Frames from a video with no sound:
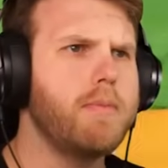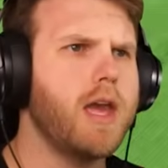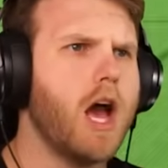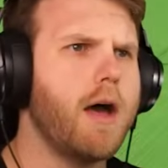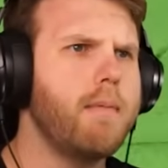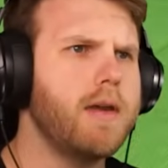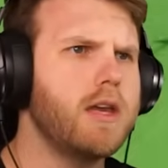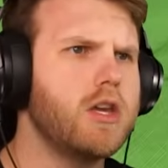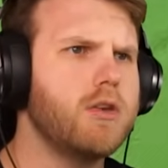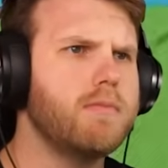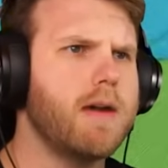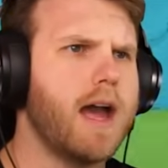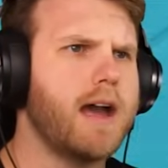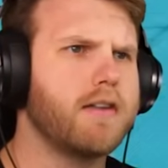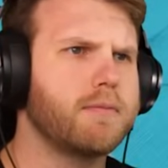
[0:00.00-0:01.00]
yeah, I'll make you
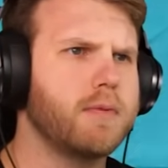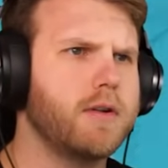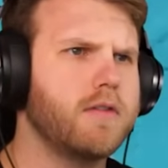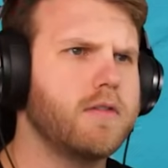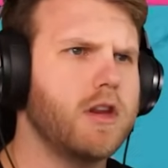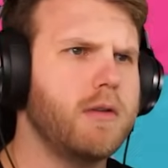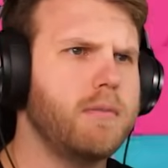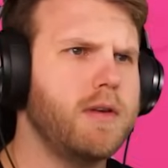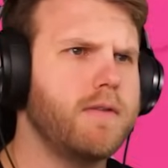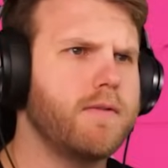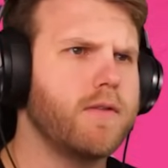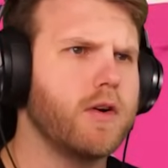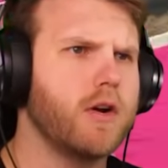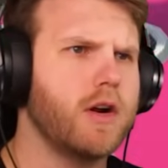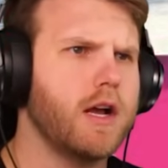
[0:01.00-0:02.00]
maps, but it's going to be
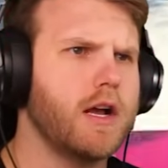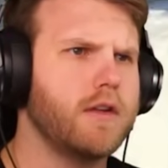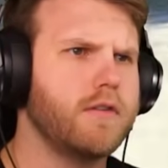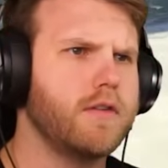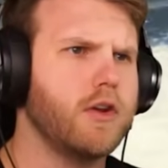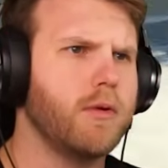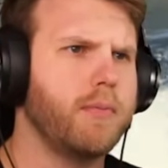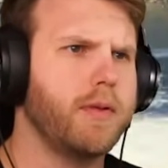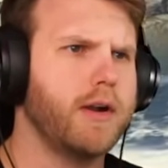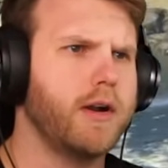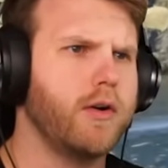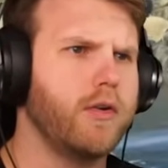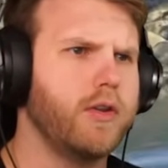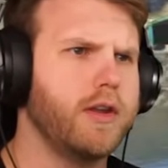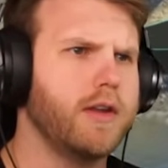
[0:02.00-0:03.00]
for single player
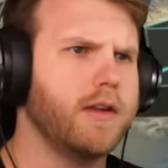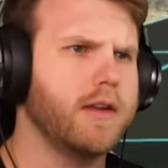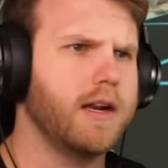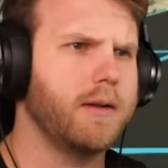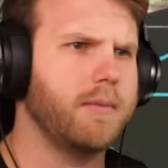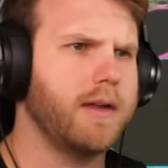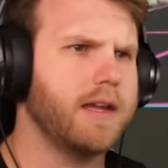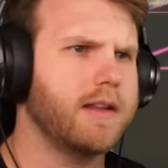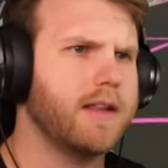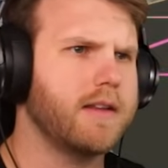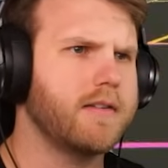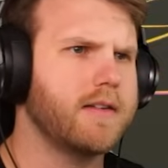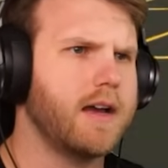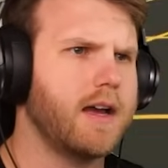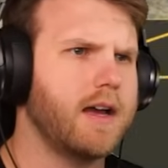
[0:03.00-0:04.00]
only. And I'm like,
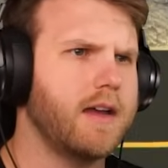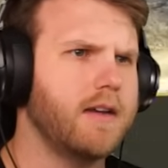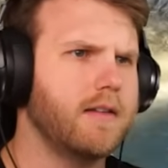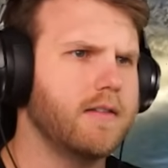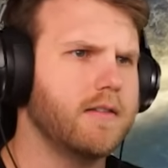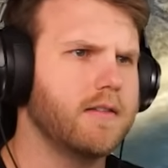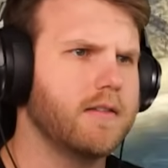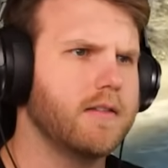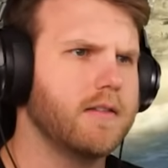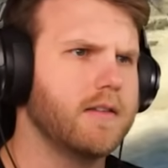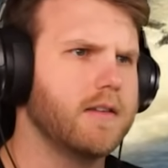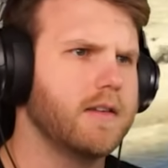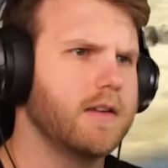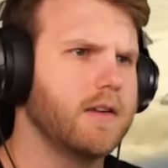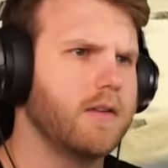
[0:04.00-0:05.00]
that's not
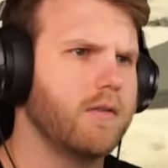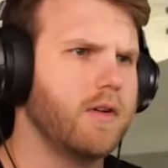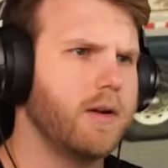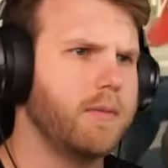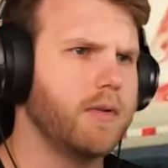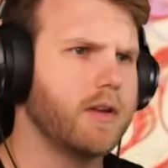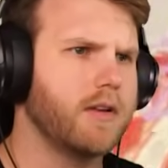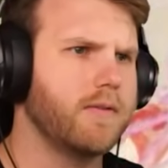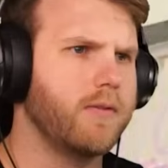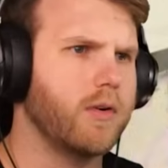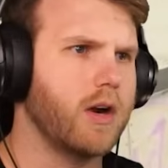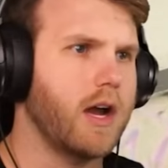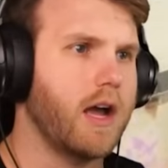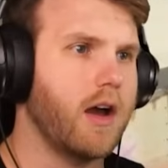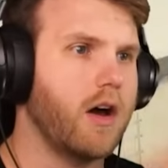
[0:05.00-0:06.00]
what I'm looking for.
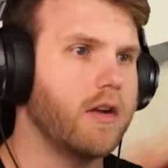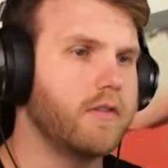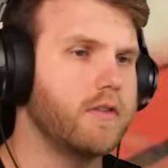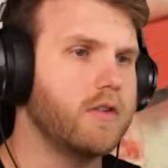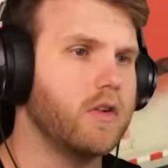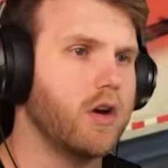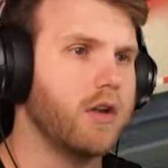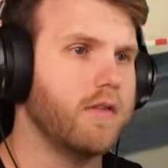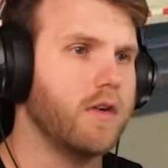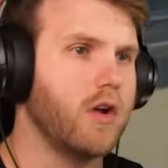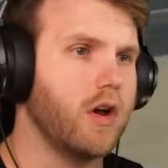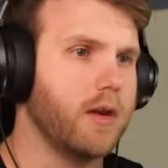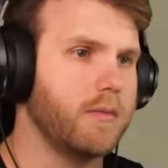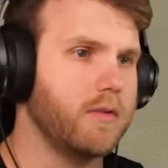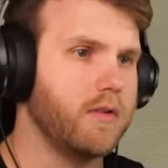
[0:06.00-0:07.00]
I honestly don't even know
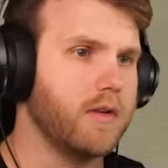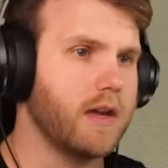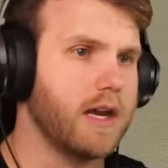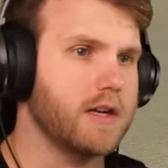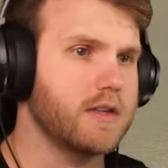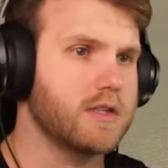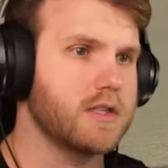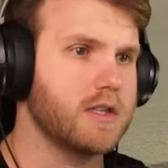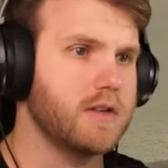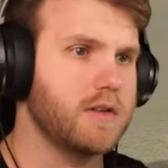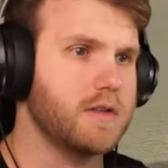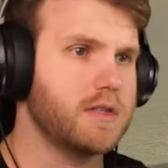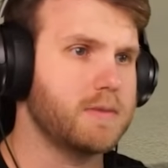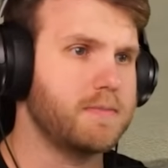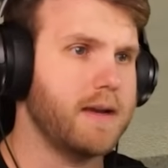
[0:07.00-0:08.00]
what I'm doing. I just
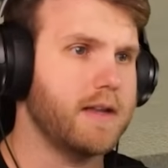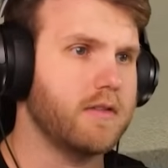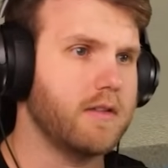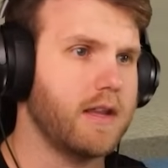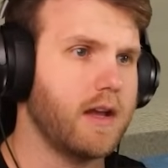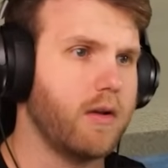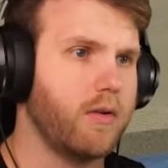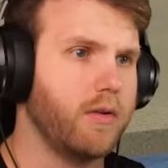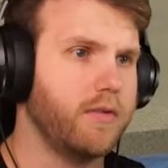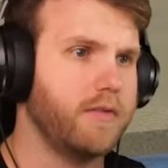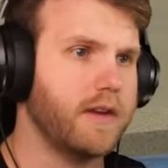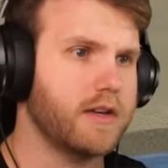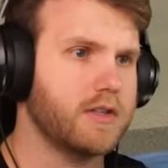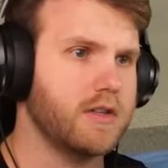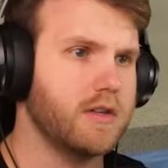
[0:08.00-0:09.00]
literally sped through that whole
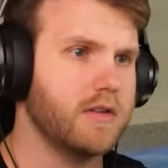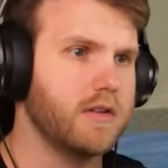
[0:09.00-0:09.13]
section.